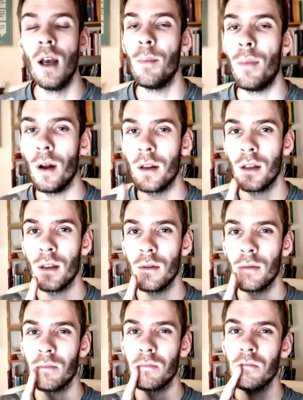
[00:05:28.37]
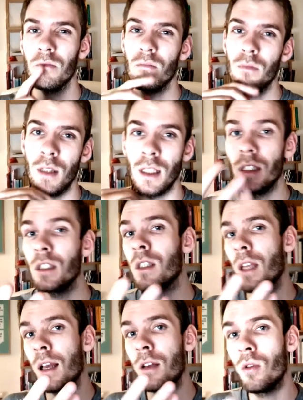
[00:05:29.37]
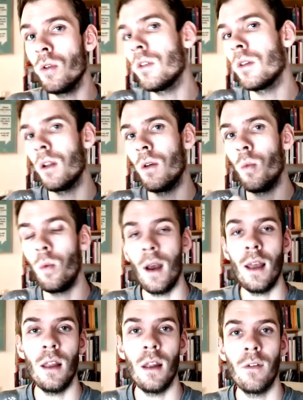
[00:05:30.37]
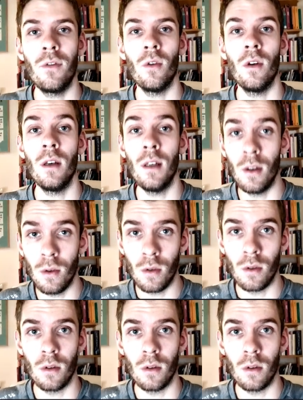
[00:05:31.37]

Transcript: But this is a good way if you're new